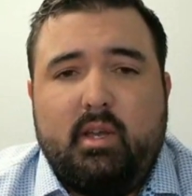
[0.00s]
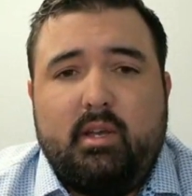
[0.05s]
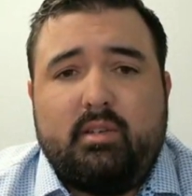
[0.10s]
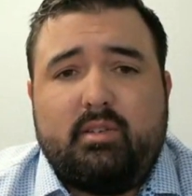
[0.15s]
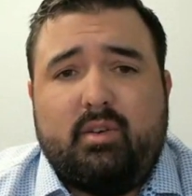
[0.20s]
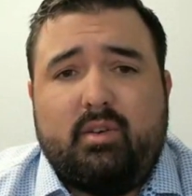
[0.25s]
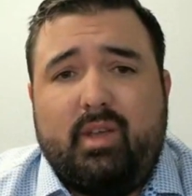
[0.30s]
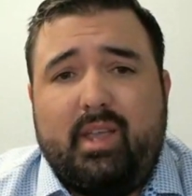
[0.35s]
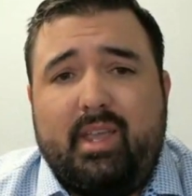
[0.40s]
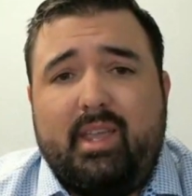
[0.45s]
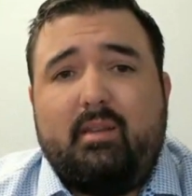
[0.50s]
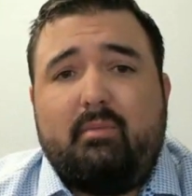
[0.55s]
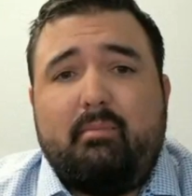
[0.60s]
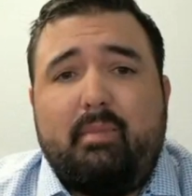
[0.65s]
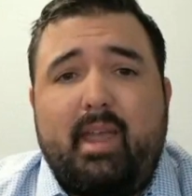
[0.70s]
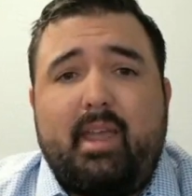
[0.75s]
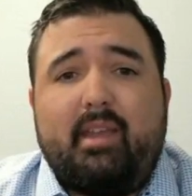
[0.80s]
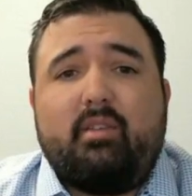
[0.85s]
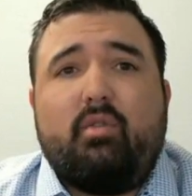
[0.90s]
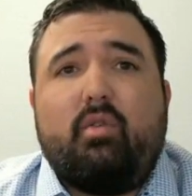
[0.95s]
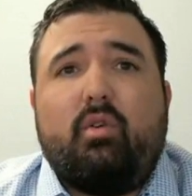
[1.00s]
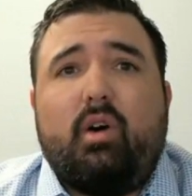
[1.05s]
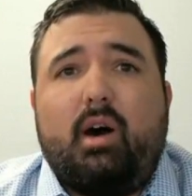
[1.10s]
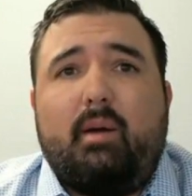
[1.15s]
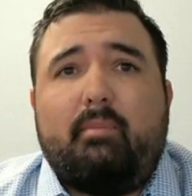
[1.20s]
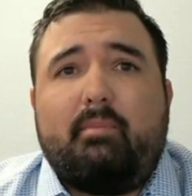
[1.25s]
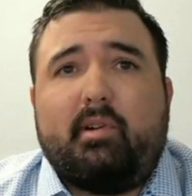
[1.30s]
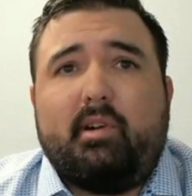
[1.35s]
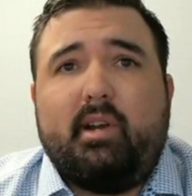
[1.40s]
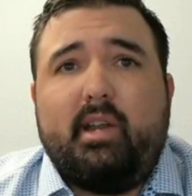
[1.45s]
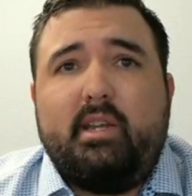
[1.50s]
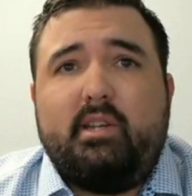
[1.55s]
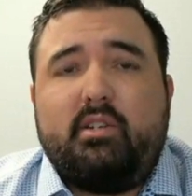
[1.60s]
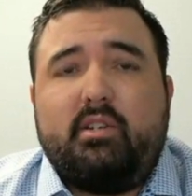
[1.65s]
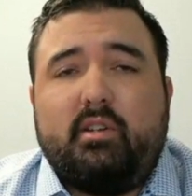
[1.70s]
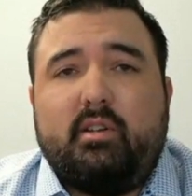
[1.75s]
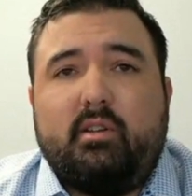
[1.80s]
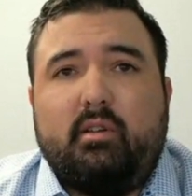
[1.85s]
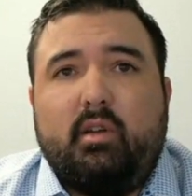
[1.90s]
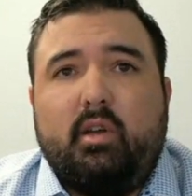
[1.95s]
So in a manual
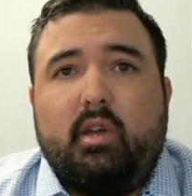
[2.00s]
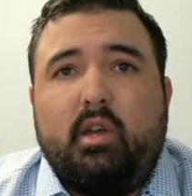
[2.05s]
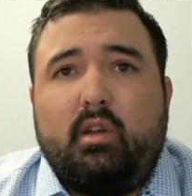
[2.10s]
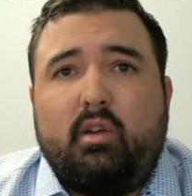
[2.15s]
operation,